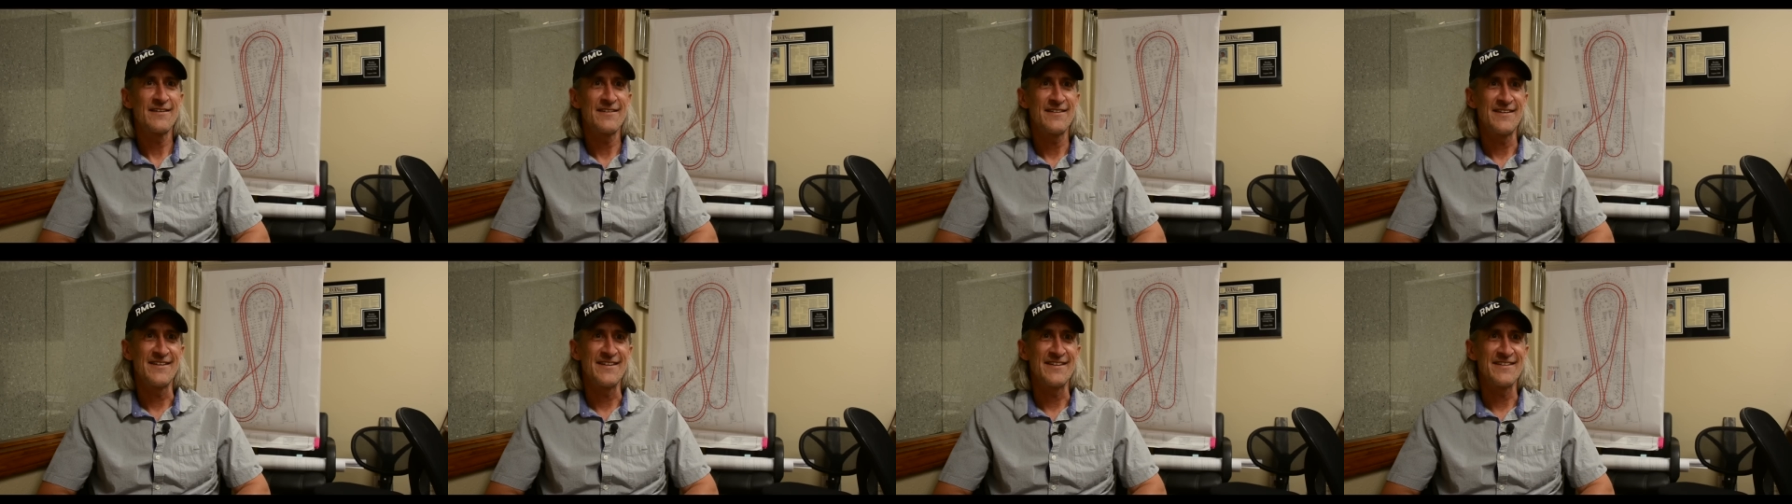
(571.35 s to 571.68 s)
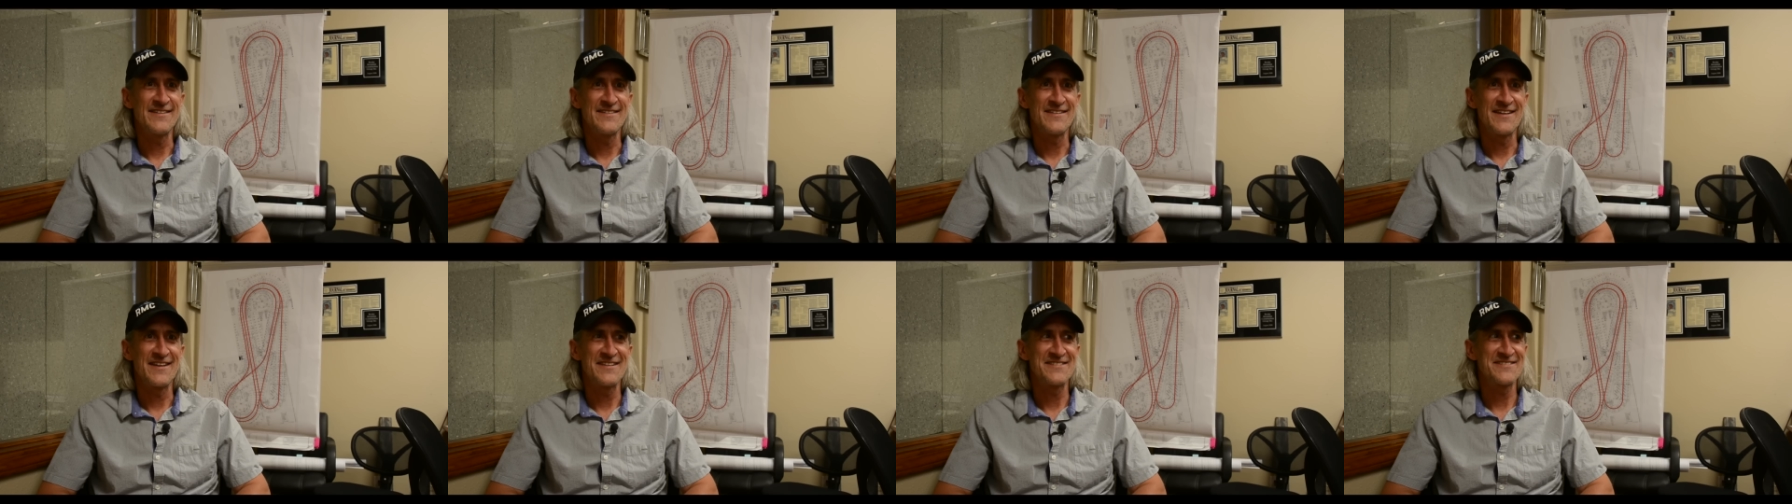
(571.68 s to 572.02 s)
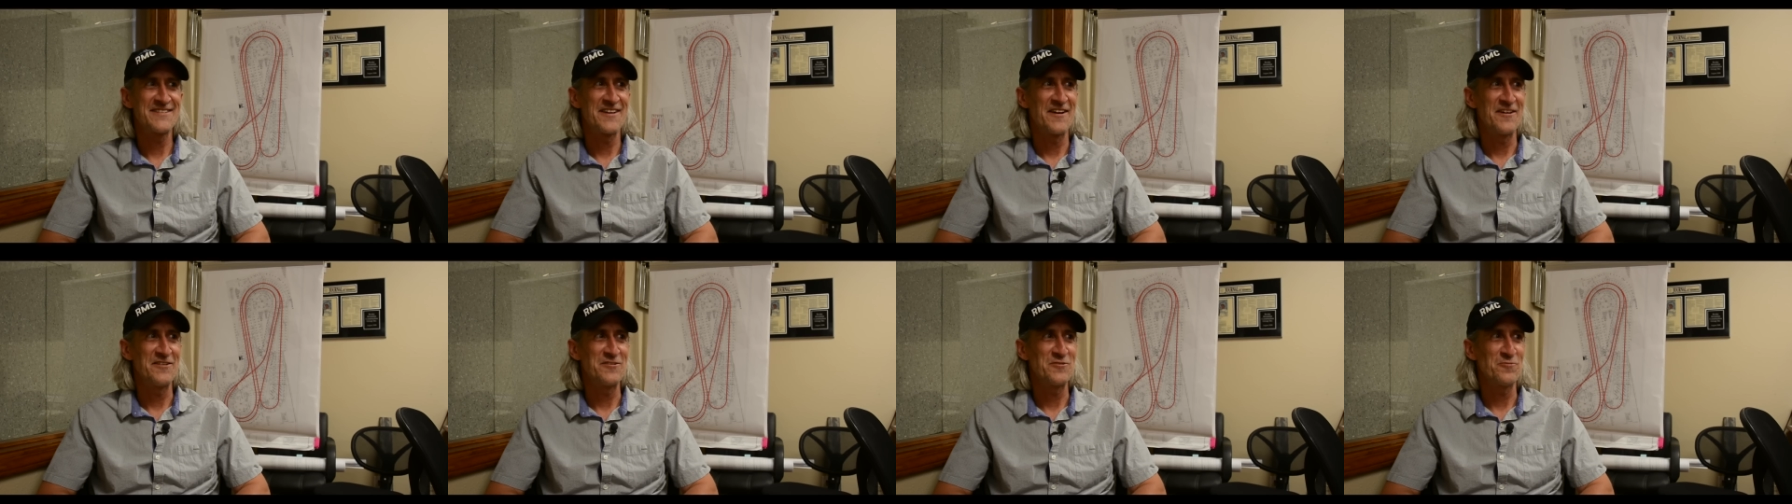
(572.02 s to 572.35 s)
and that's
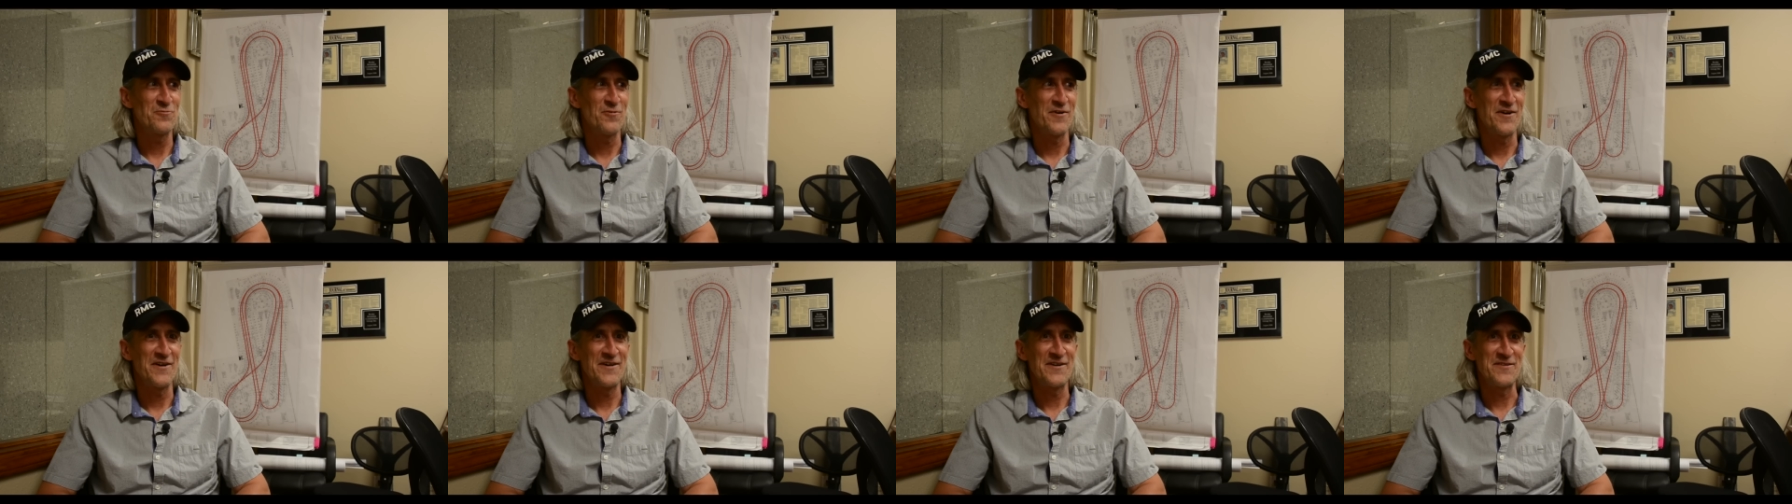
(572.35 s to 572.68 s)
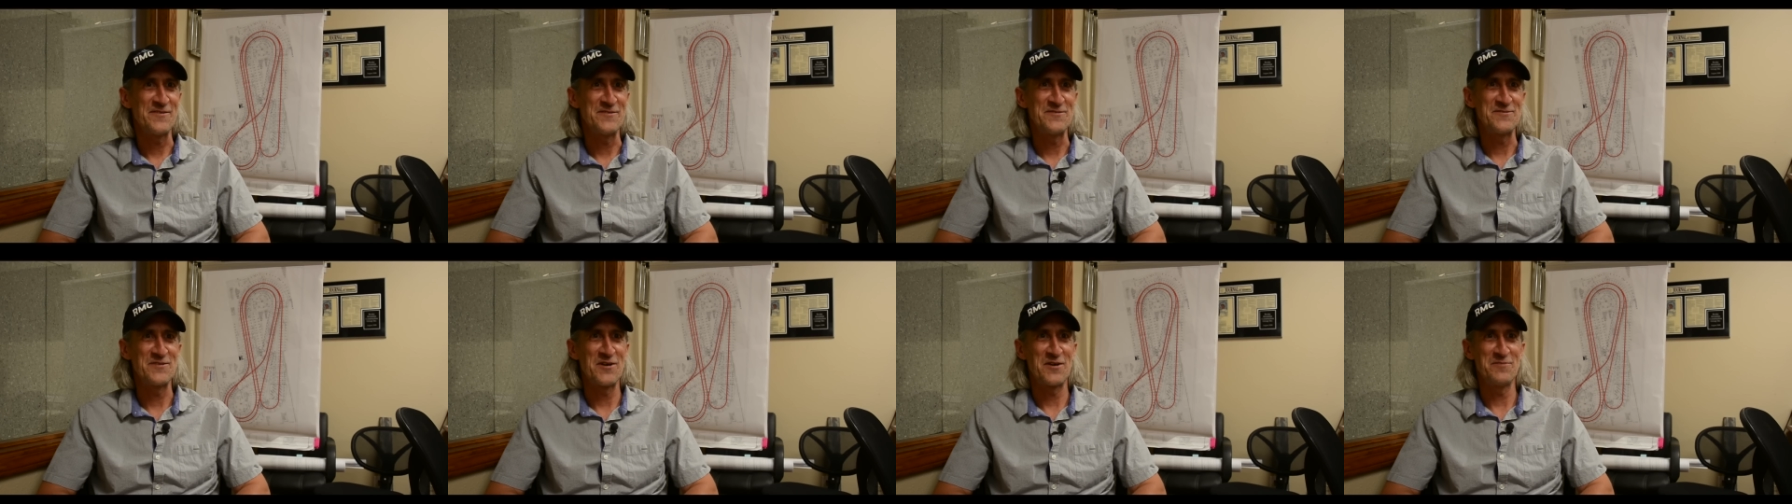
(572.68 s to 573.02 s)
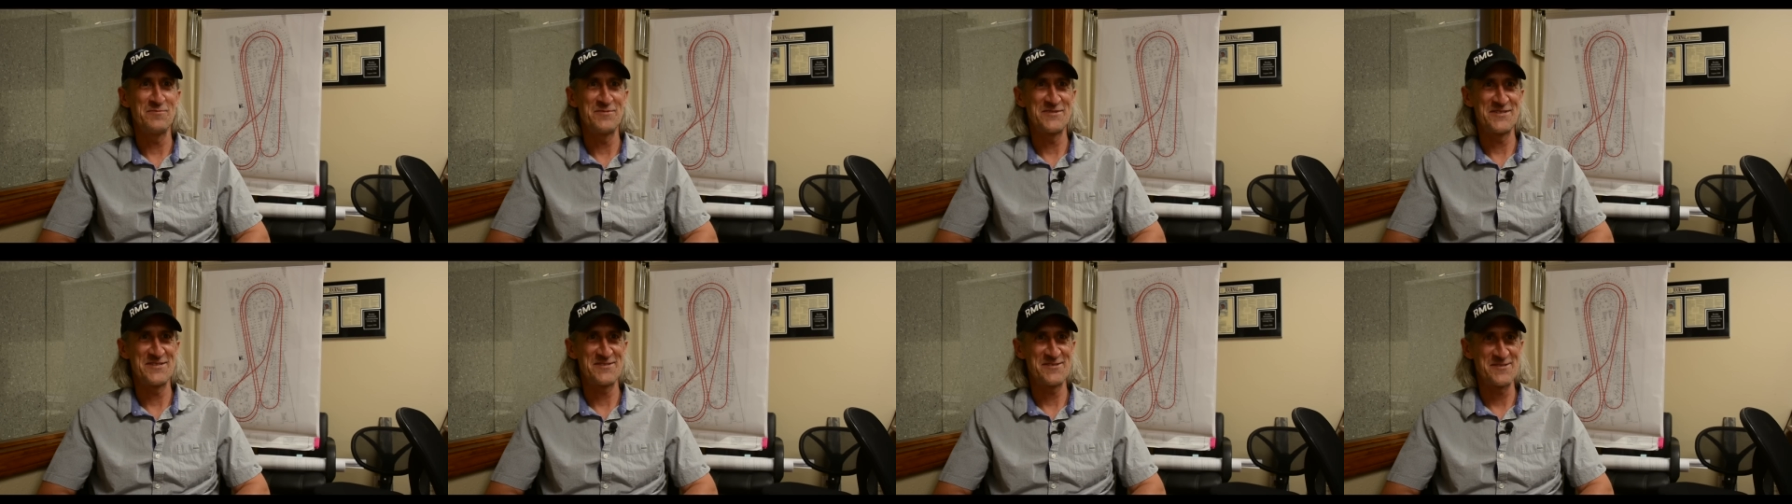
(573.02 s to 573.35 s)
kind of why the
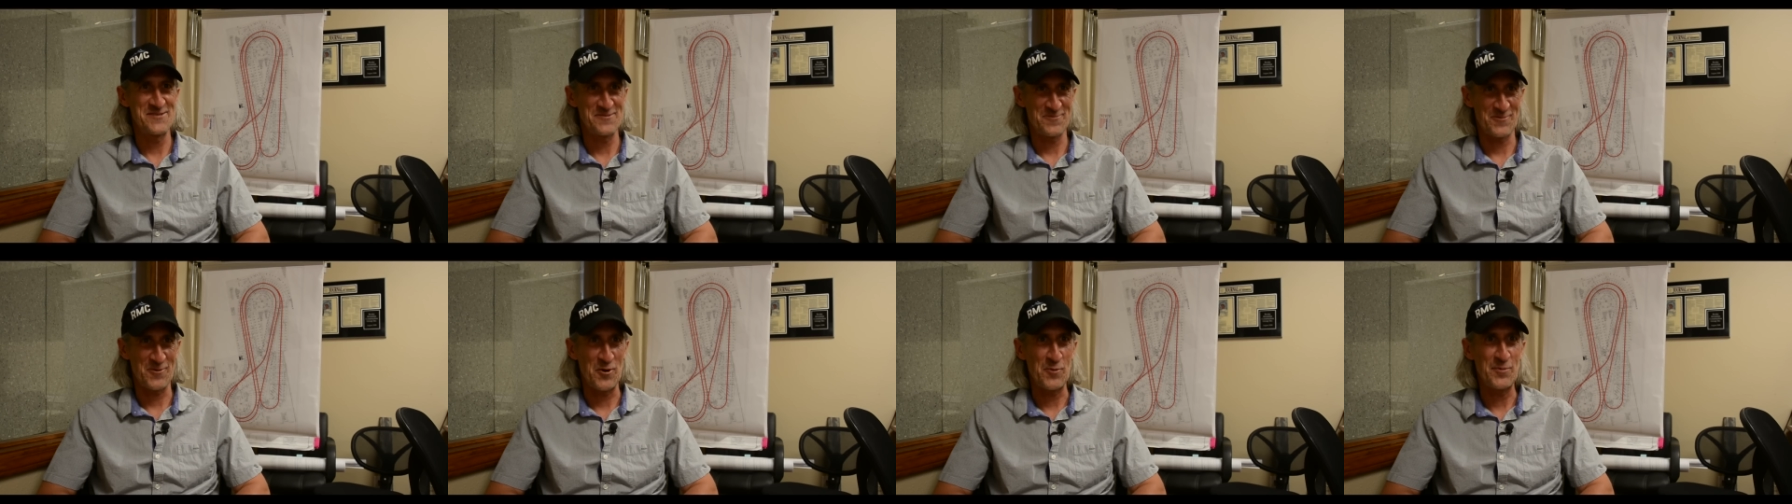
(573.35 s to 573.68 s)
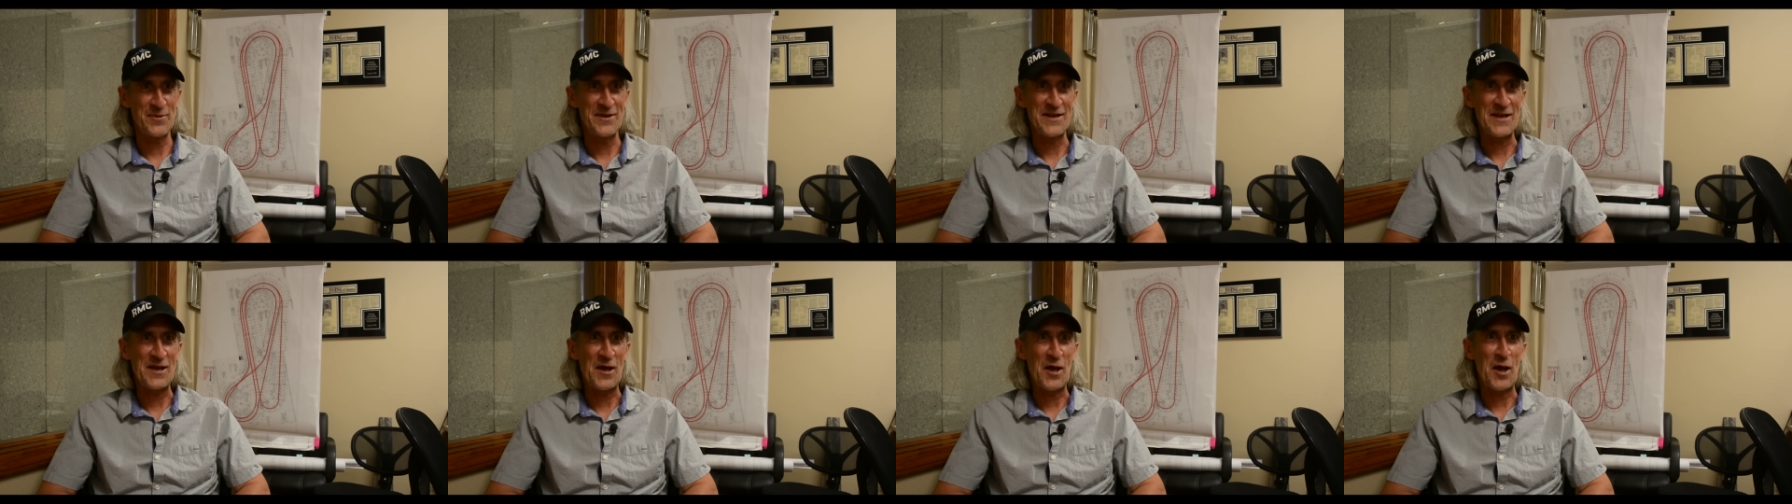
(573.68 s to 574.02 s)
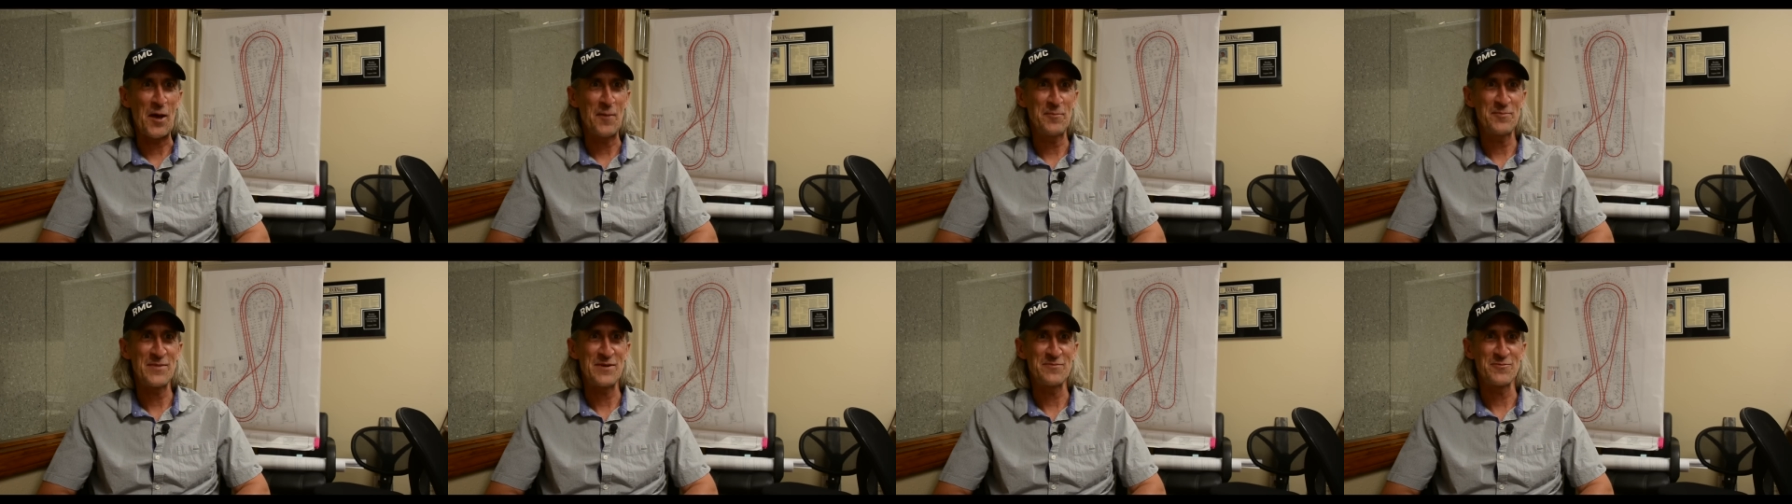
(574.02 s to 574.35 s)
job positions were opening up.